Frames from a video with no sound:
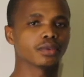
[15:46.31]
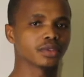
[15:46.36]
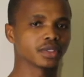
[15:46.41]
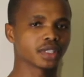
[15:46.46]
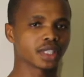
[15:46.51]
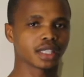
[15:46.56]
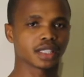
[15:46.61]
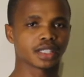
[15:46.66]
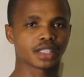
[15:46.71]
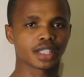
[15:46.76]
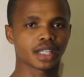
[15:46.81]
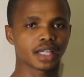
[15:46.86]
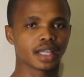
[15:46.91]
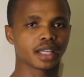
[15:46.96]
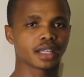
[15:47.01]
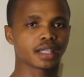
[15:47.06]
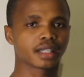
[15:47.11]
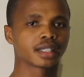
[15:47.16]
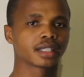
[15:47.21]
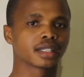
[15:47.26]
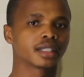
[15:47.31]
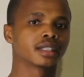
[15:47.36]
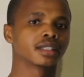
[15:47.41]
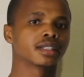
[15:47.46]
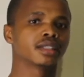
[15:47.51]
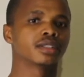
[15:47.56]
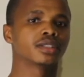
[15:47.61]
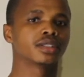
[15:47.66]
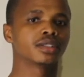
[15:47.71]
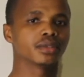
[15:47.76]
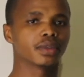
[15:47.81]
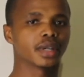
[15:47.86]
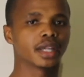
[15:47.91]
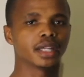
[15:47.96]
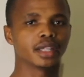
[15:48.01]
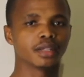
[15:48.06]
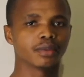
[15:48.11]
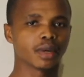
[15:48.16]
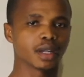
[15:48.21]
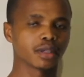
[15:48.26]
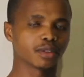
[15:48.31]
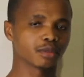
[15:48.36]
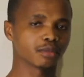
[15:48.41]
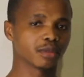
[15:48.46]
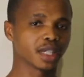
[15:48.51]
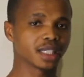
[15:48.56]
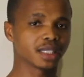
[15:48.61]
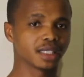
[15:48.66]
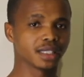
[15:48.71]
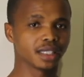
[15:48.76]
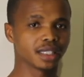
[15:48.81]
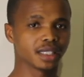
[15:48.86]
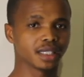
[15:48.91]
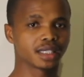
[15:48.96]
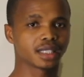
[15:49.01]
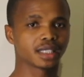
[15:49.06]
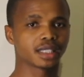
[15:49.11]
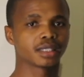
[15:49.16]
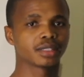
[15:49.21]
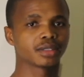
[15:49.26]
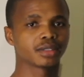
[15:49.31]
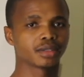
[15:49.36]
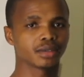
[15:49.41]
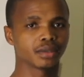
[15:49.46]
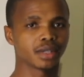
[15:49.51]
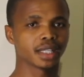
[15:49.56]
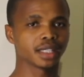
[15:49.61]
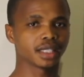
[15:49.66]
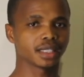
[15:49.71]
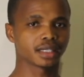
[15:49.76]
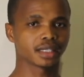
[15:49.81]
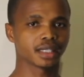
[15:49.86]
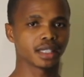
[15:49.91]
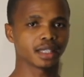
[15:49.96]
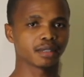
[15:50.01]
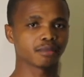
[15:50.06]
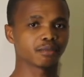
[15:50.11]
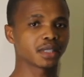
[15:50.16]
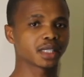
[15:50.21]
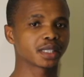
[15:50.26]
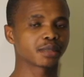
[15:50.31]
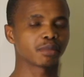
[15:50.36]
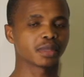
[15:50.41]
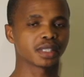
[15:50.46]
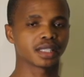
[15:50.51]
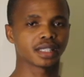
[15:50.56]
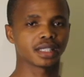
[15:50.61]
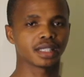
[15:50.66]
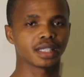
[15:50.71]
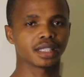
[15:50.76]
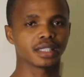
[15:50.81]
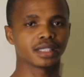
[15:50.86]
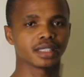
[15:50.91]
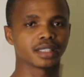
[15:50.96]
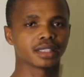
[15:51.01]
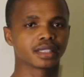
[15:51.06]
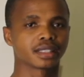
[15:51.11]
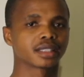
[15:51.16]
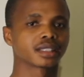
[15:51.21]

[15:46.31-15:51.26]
You can share to anyone who might need to understand mass percentages.